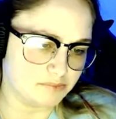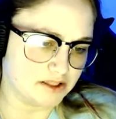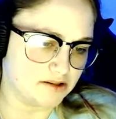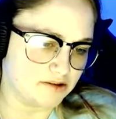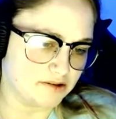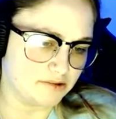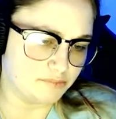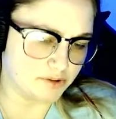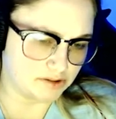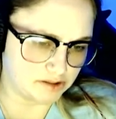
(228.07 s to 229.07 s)
key card in the
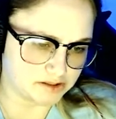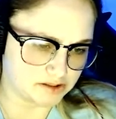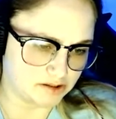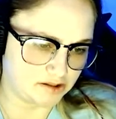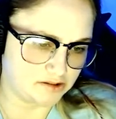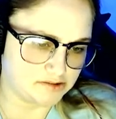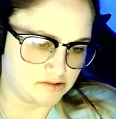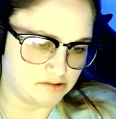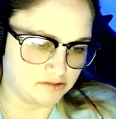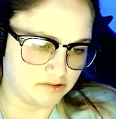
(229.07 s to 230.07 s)
building last night and it's no
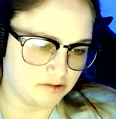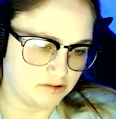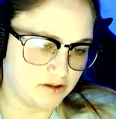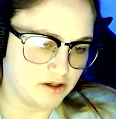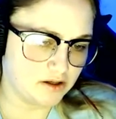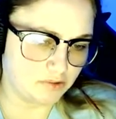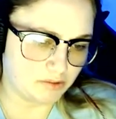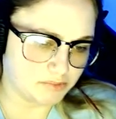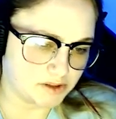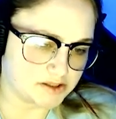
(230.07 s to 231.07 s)
longer where I
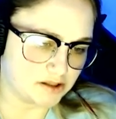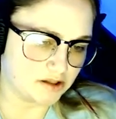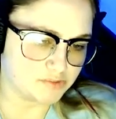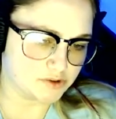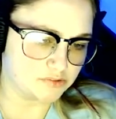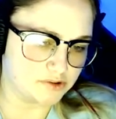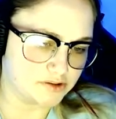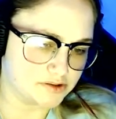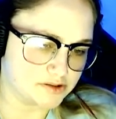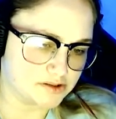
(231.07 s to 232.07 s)
placed it. I'm sure where it
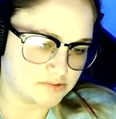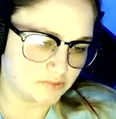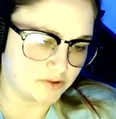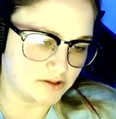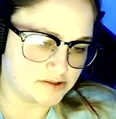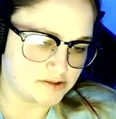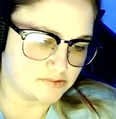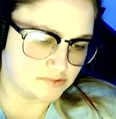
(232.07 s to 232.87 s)
is.